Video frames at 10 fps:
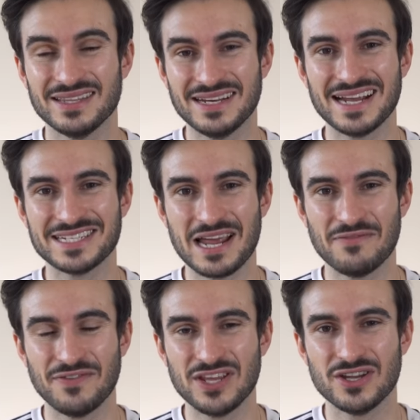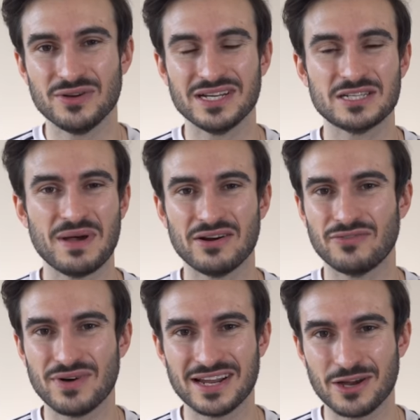And the next step for you is a pair
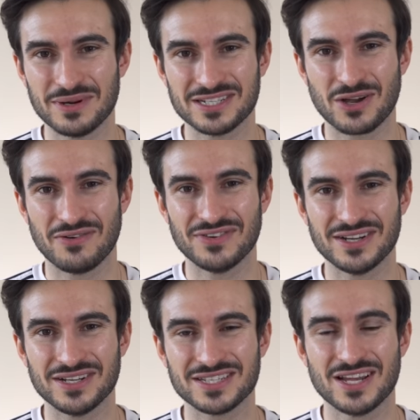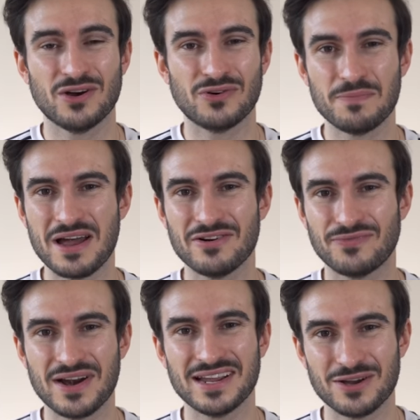of Rick Owens Converse or a pair
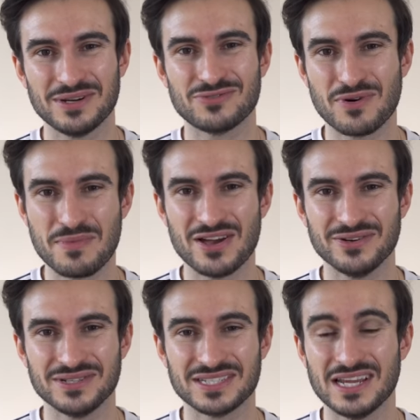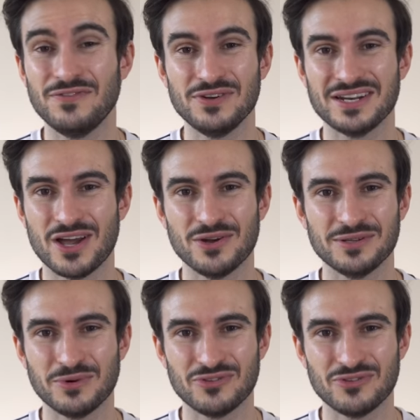of Rick Owens Ramones, if you didn't own them